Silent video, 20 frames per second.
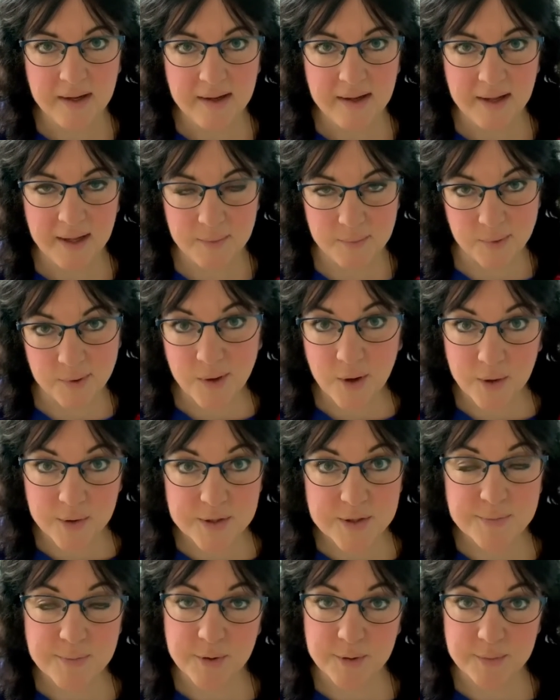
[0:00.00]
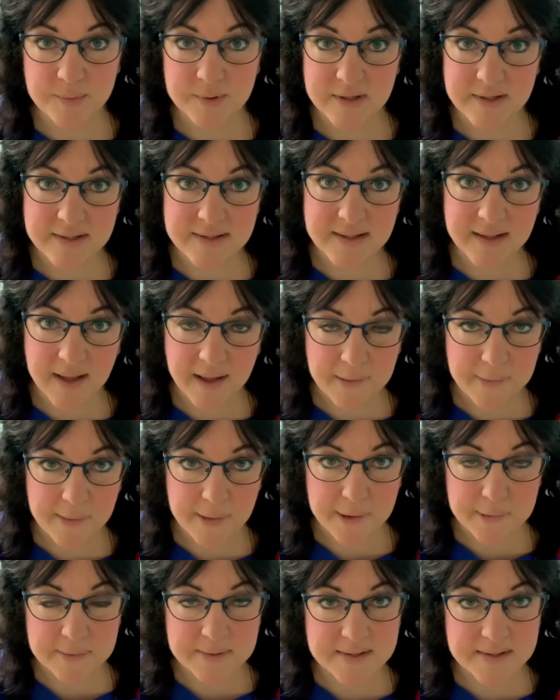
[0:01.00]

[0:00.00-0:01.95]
it would cost more money to get there and